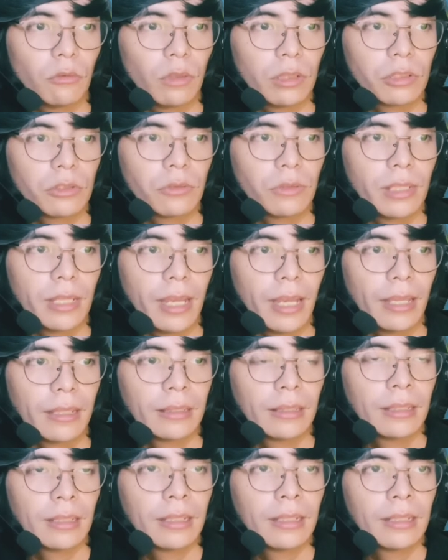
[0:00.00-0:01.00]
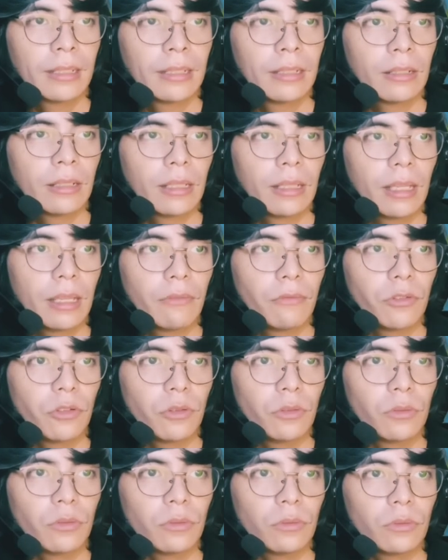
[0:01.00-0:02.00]
what you get if
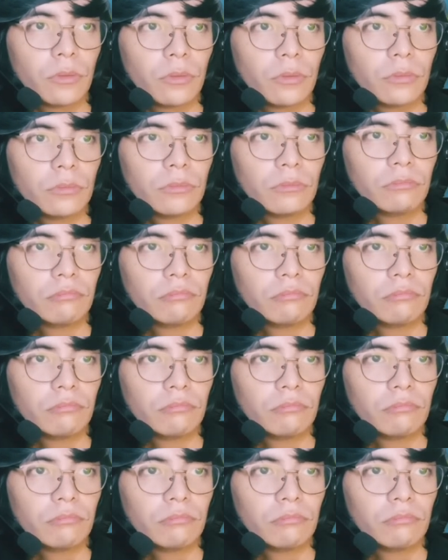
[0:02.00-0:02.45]
you